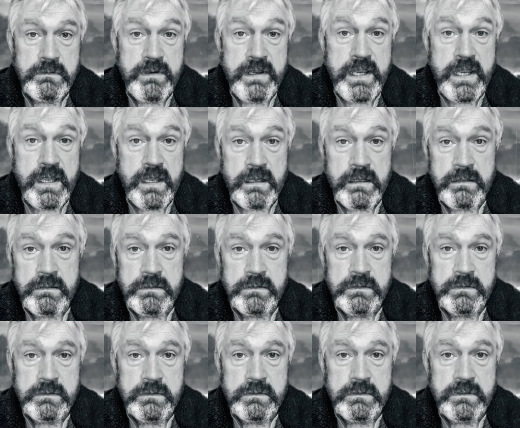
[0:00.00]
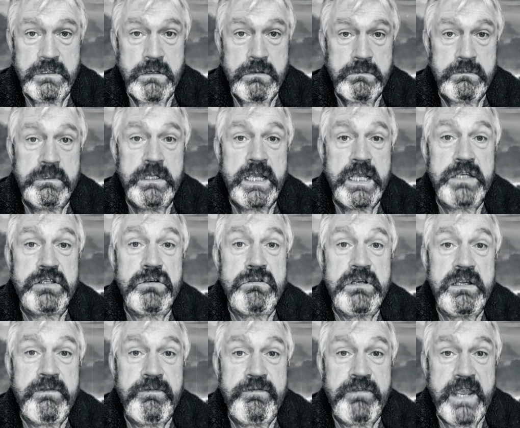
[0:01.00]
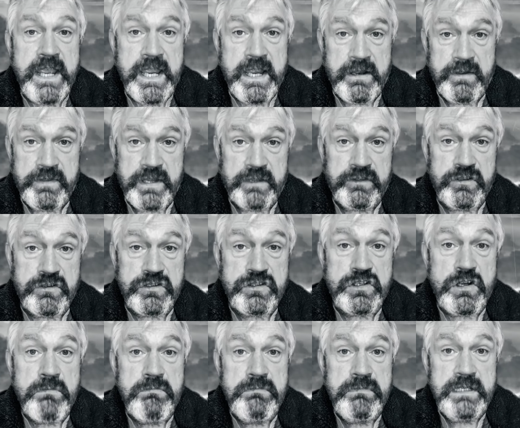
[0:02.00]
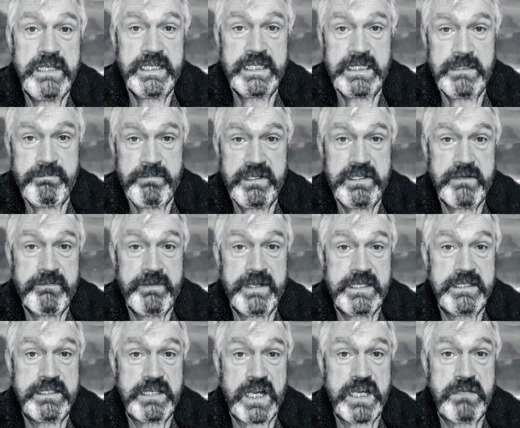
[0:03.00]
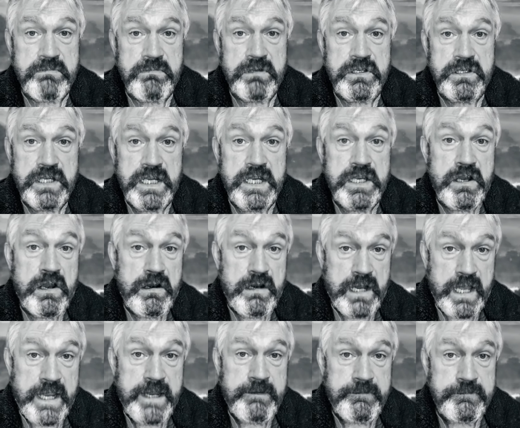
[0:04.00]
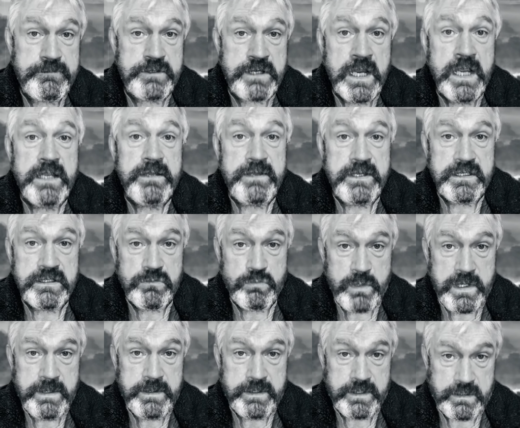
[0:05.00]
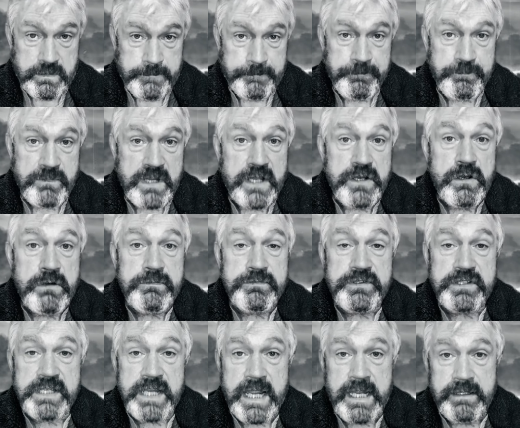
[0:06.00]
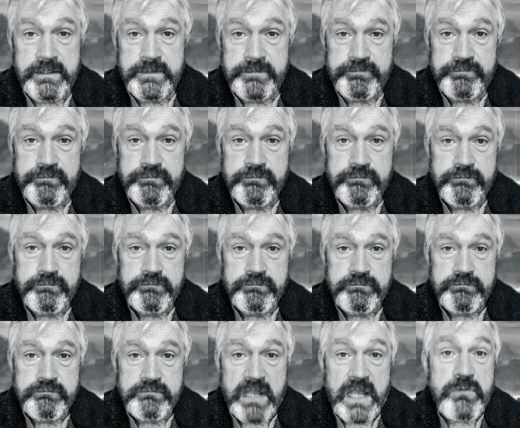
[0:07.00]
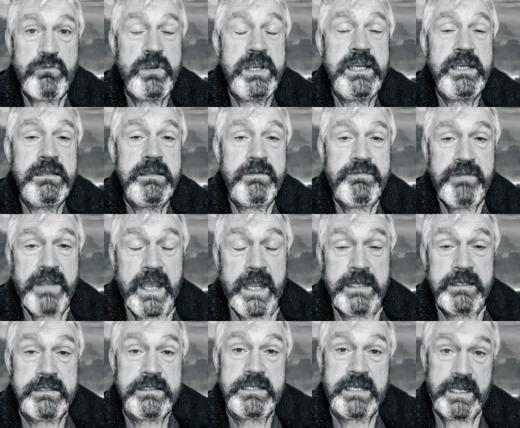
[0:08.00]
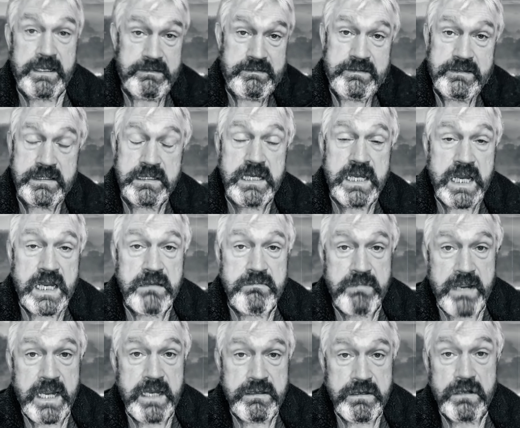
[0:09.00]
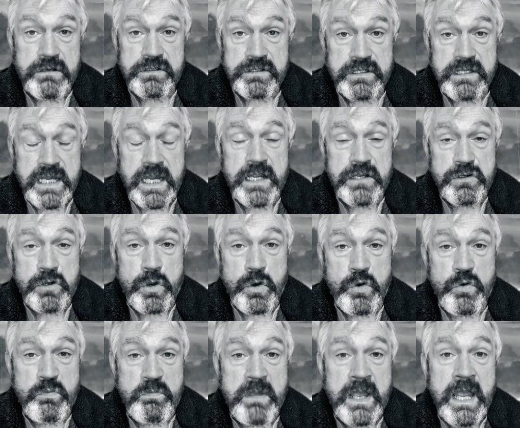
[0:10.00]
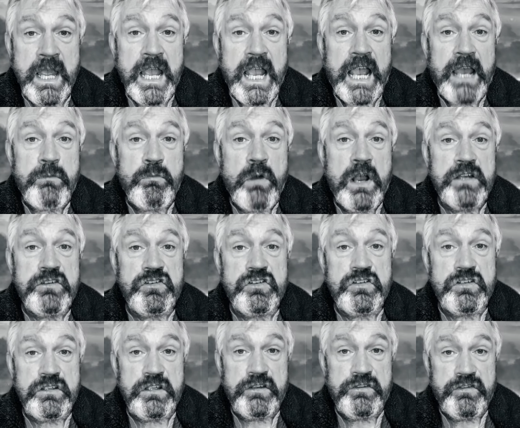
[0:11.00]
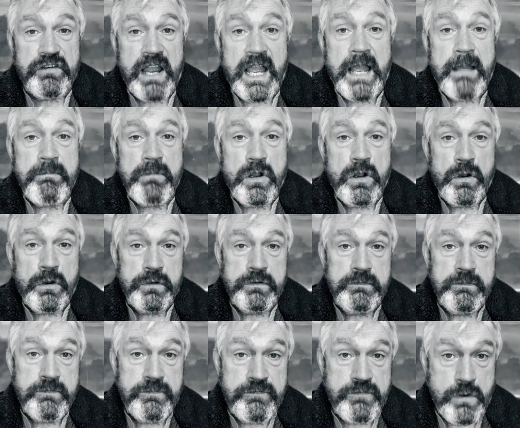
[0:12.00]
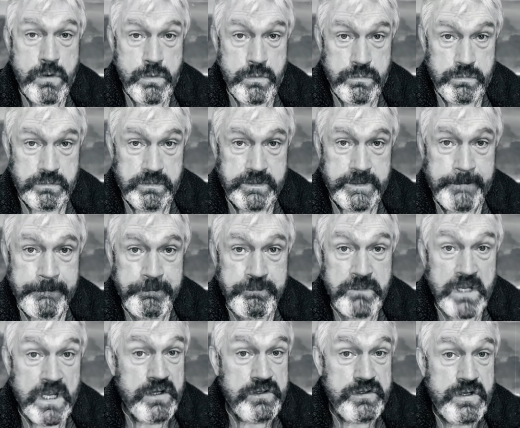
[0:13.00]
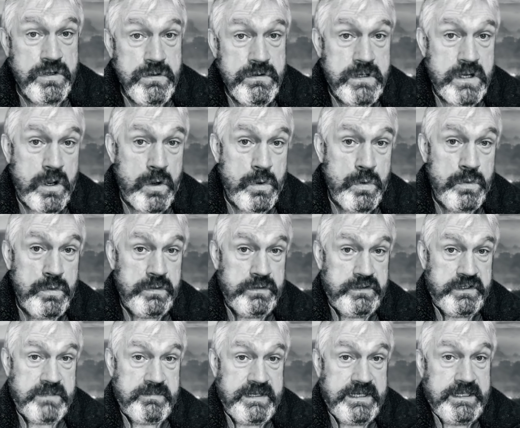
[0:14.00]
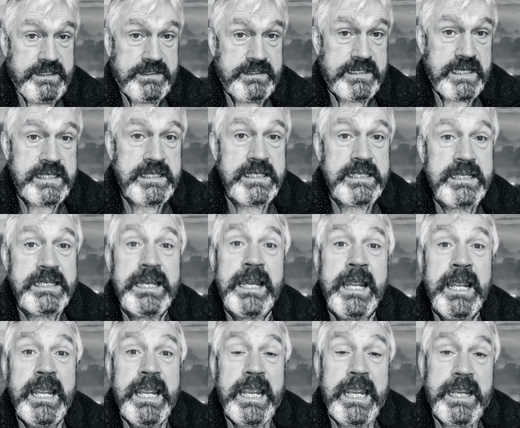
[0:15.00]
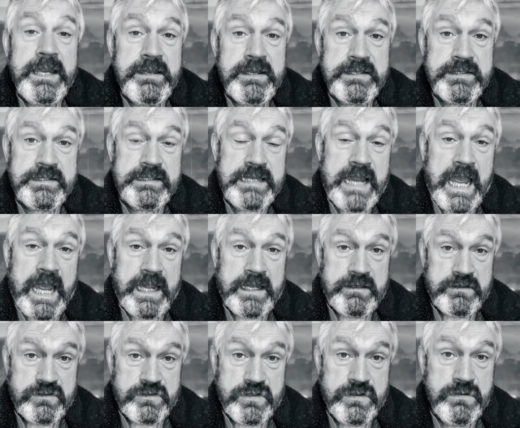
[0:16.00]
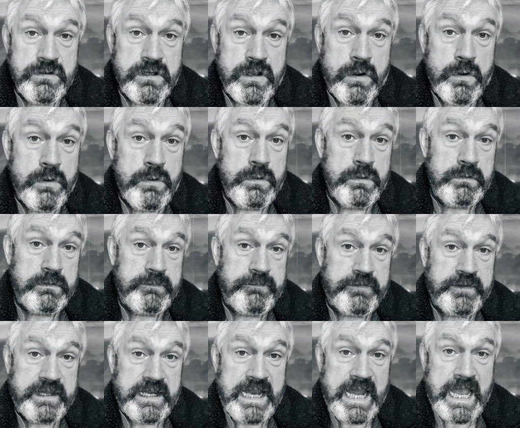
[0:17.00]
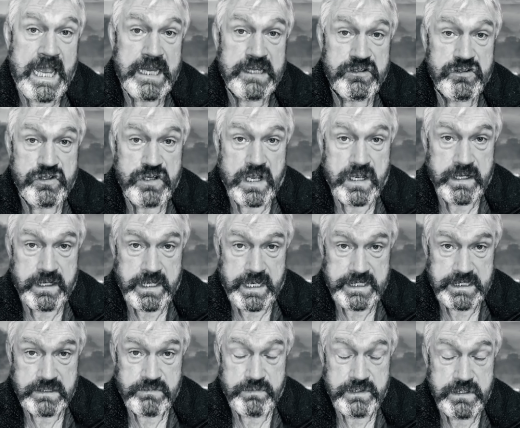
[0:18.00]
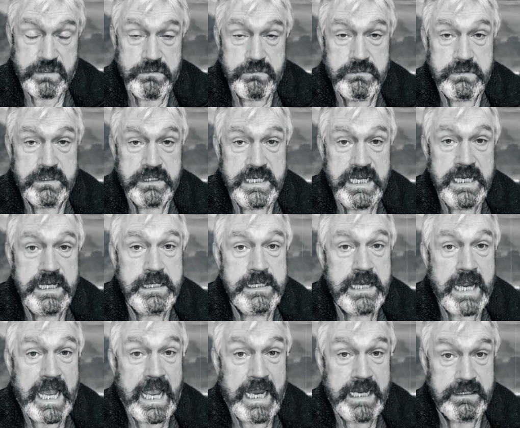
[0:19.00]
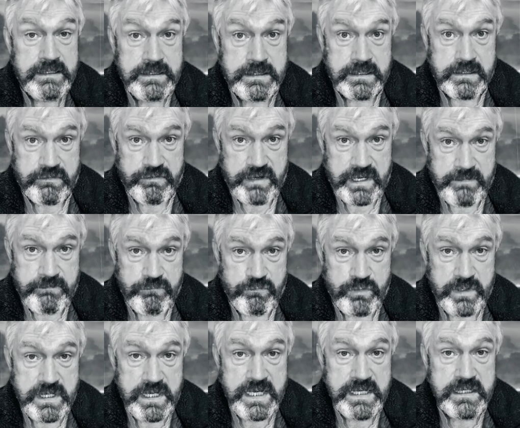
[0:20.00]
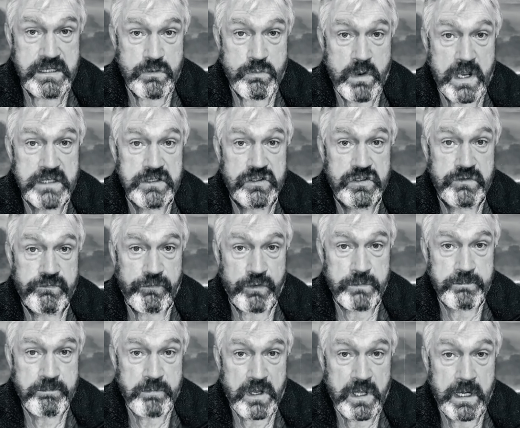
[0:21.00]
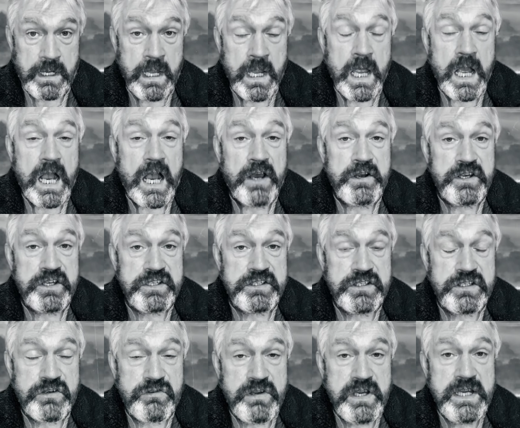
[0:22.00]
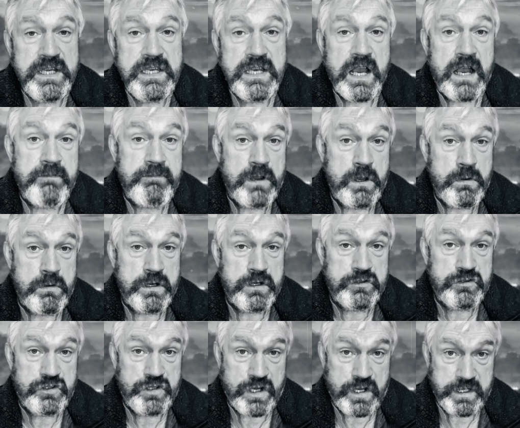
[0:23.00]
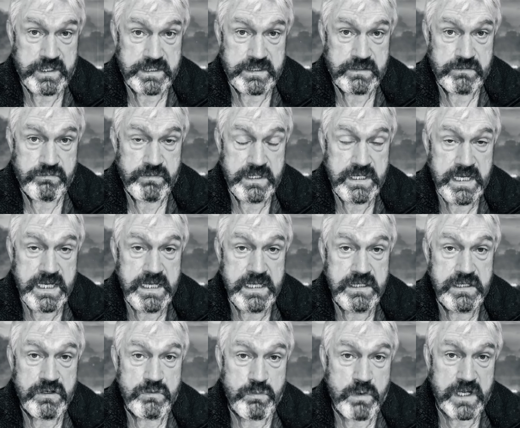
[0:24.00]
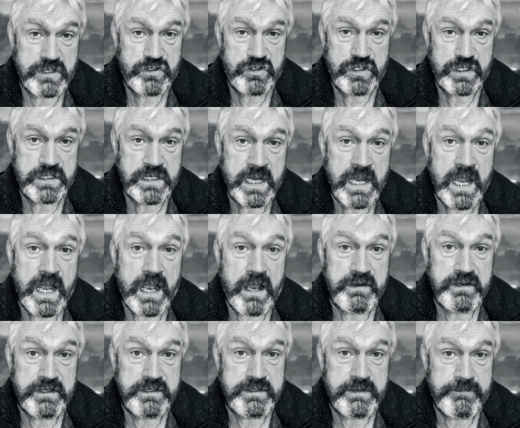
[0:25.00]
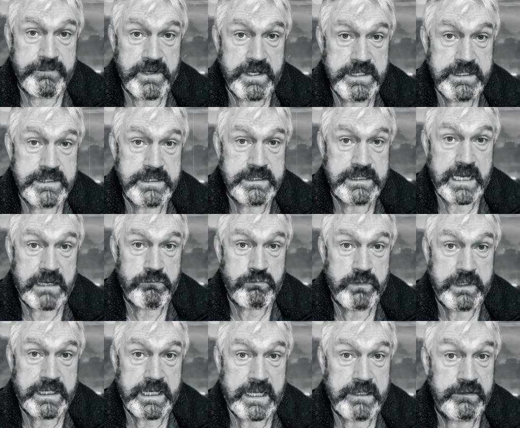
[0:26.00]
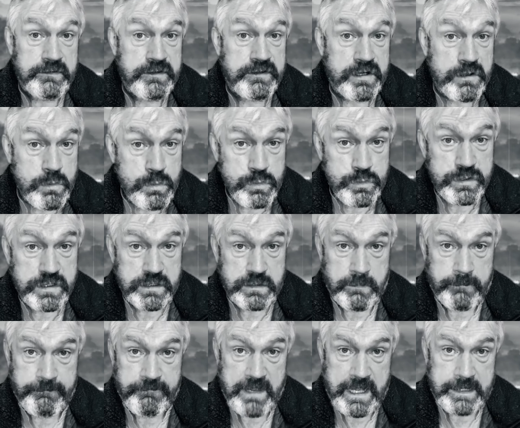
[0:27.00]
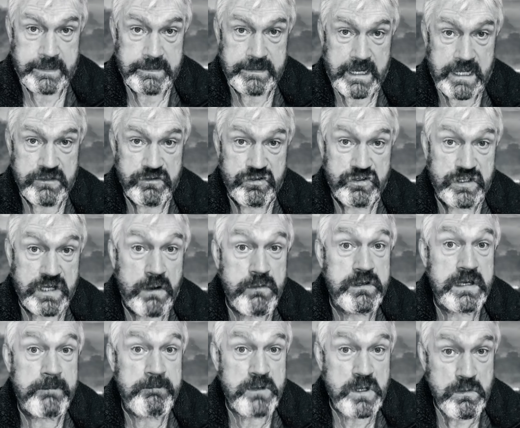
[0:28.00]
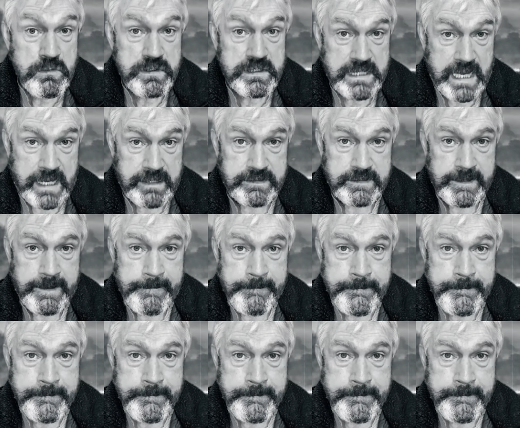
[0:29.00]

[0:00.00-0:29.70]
Where? No, it's only fair that there's some little bit of excitement in our lives this winter. Enough said. And we, the fans, can stay in bed or stay at home and watch the drama unfold. Too cold to be sitting in a stand. Too cold for the last chalk ice. We don't need ice cream. We need to watch football on a screen of our choice. We need to watch it on a device that we can throw stuff at and shout abuse at.